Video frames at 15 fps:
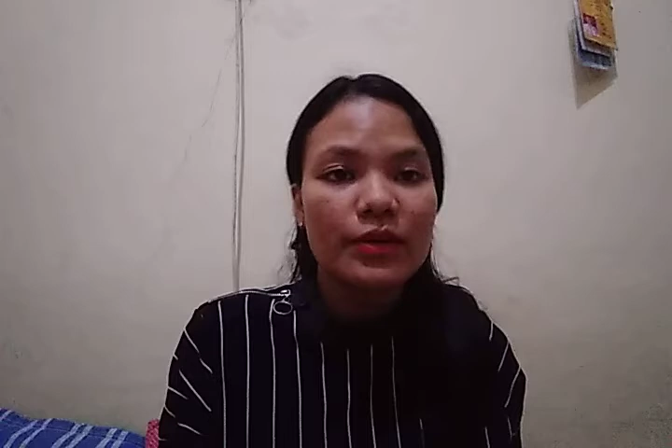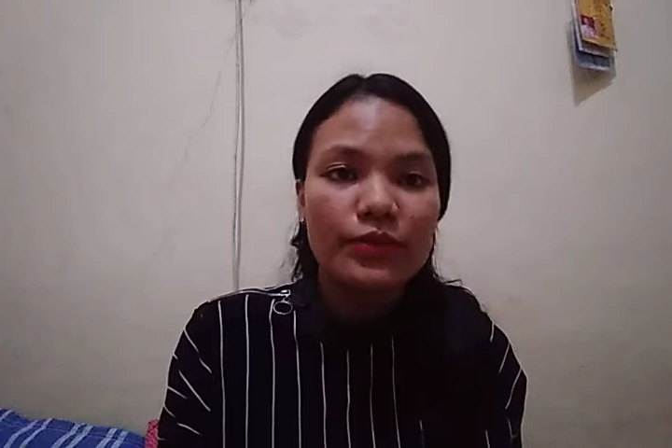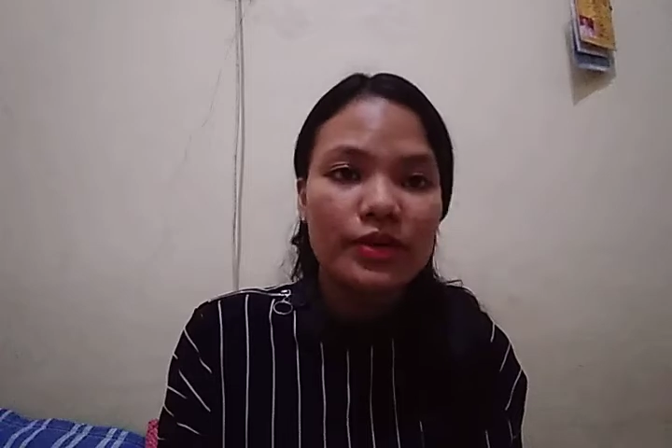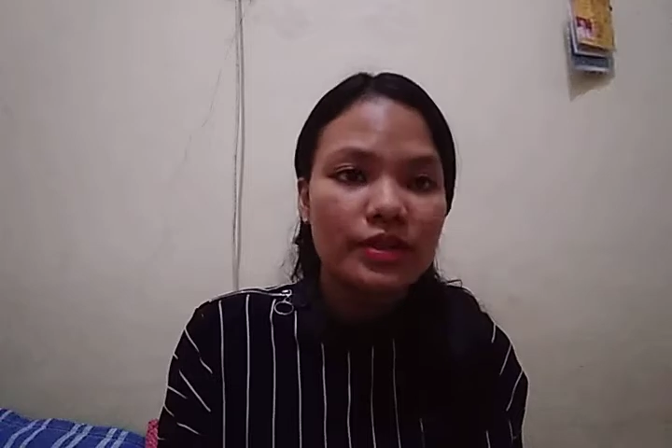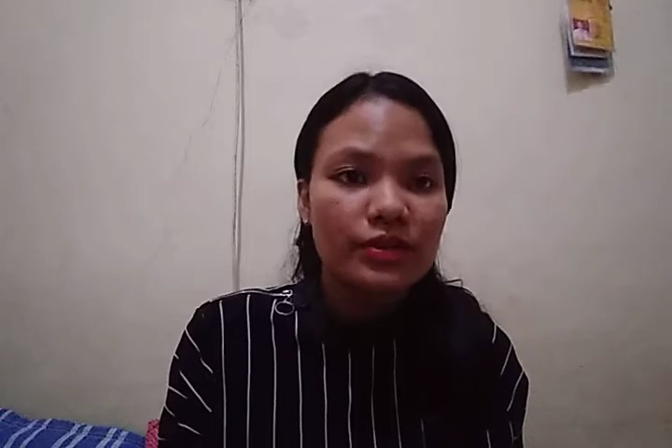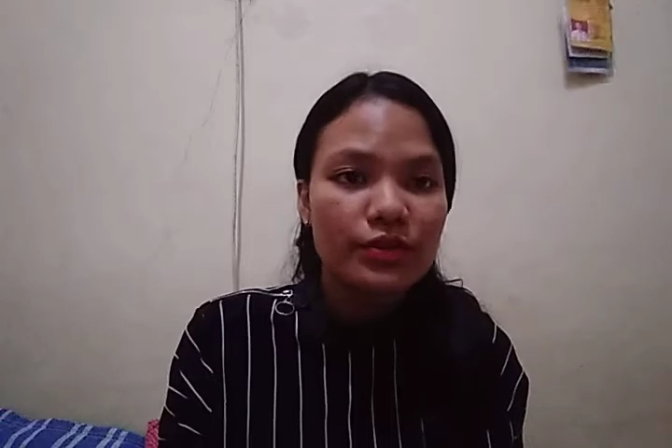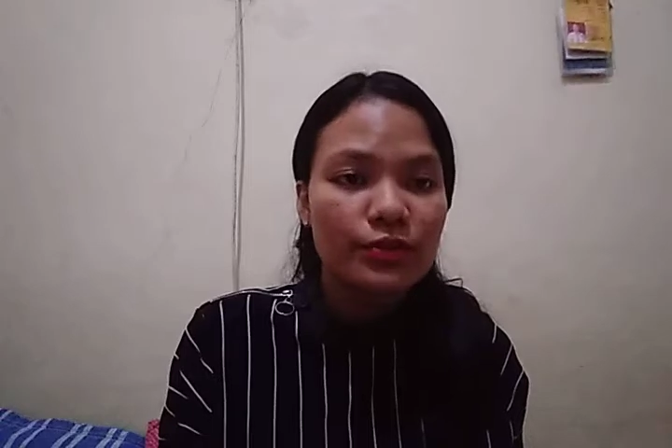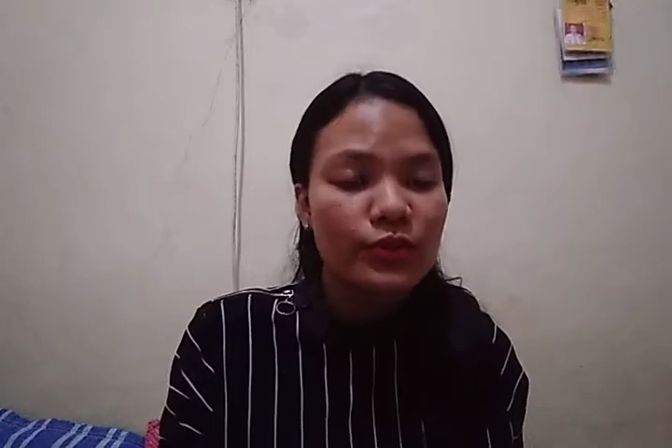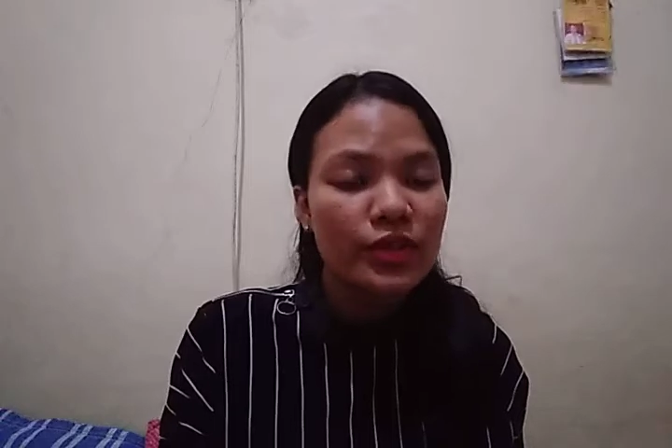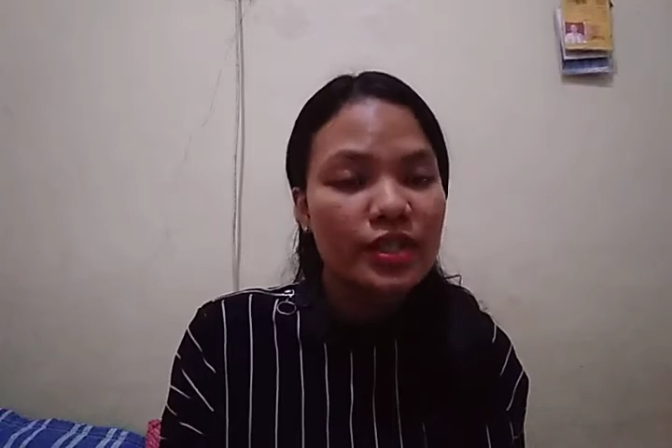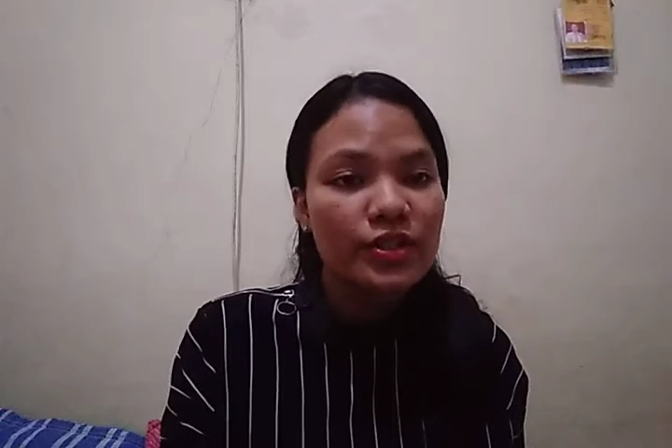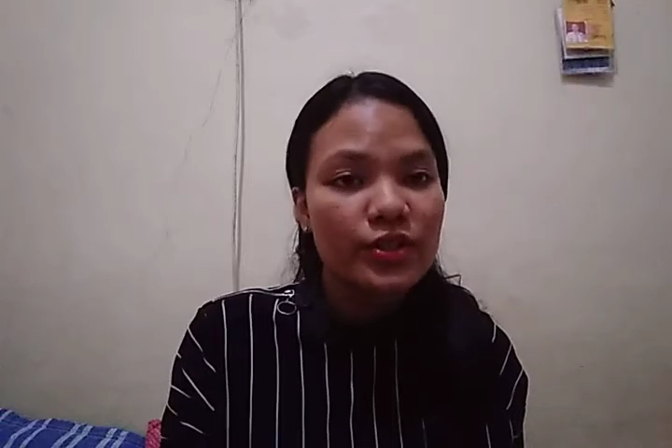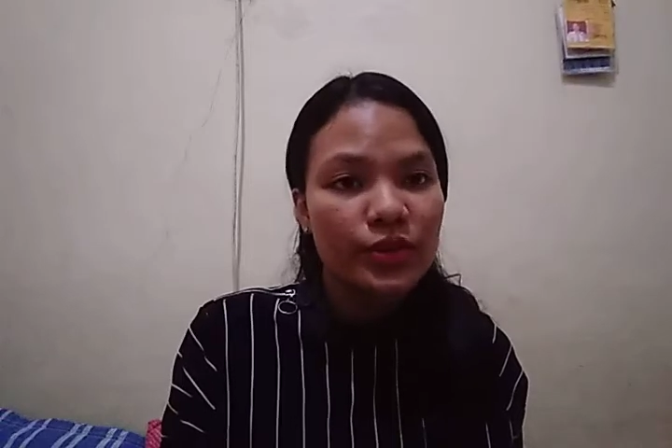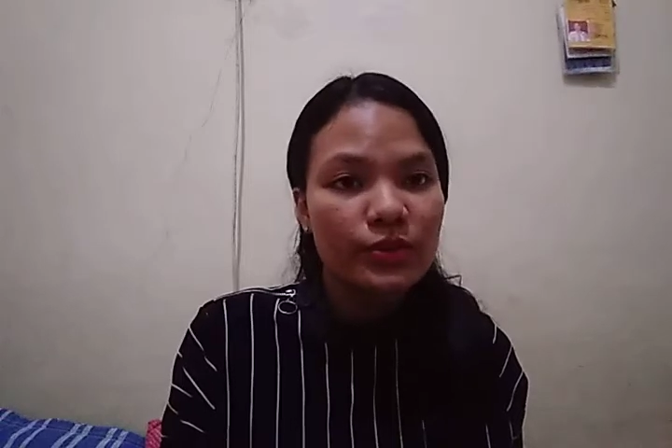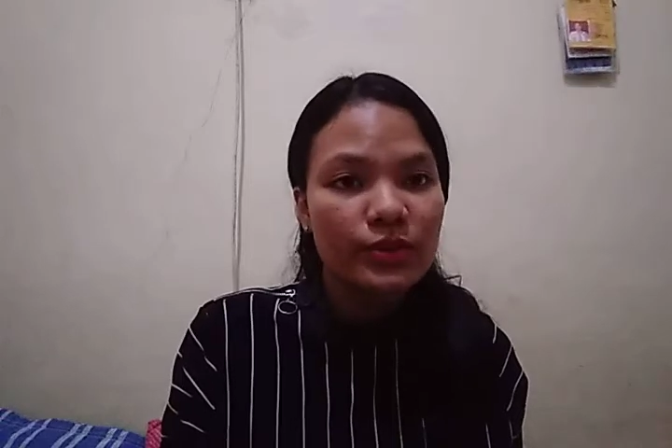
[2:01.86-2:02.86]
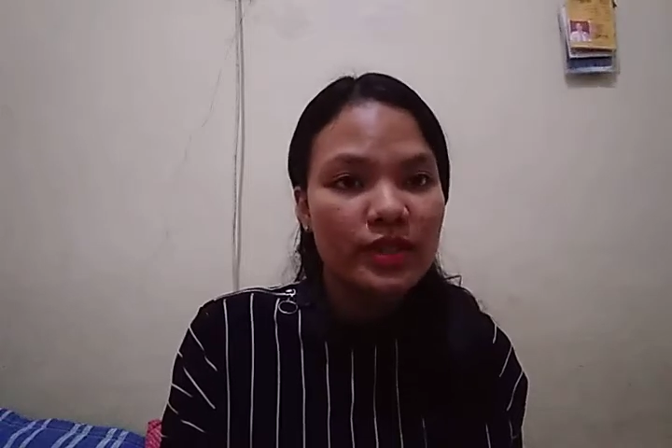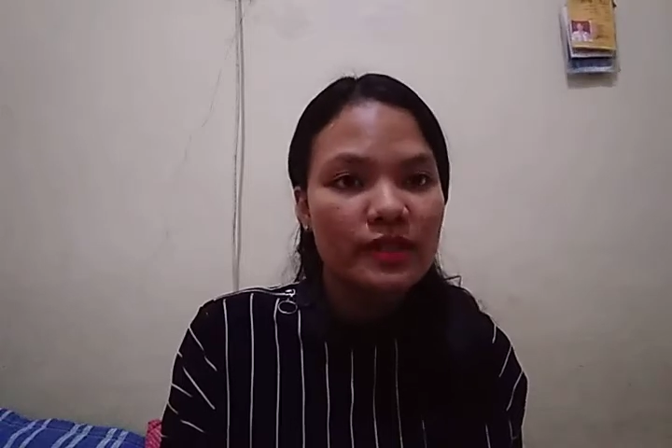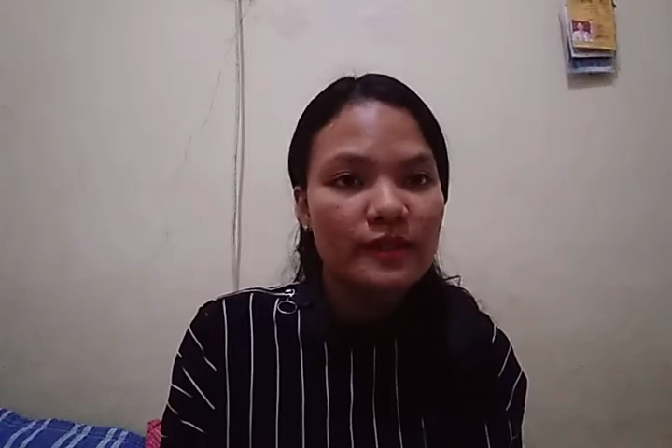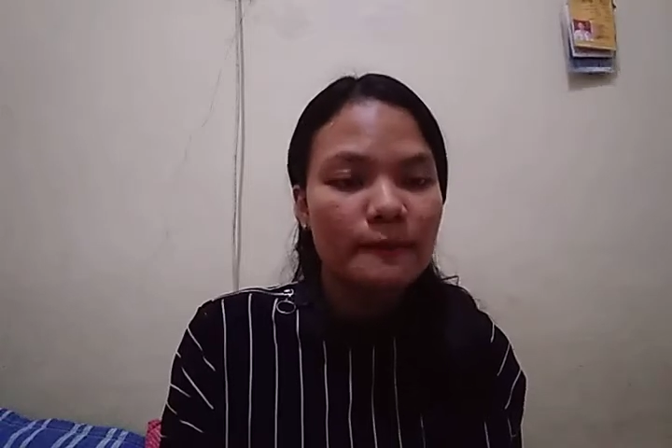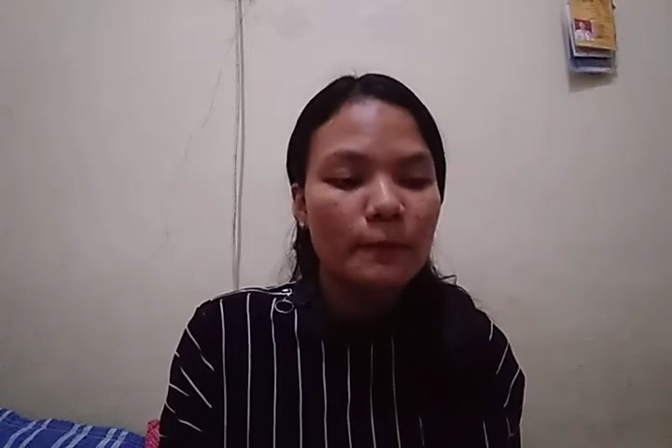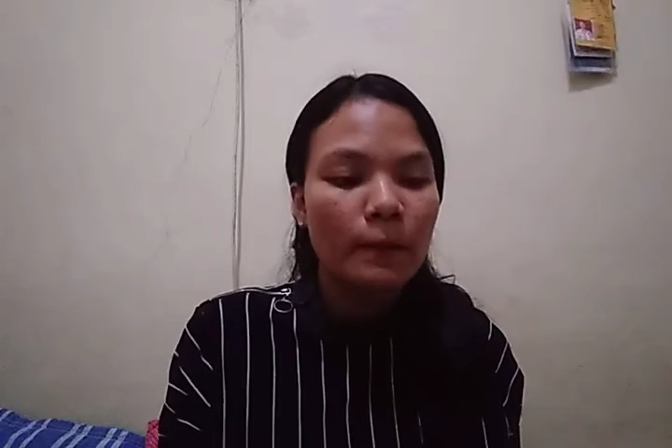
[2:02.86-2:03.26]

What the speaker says: we do it.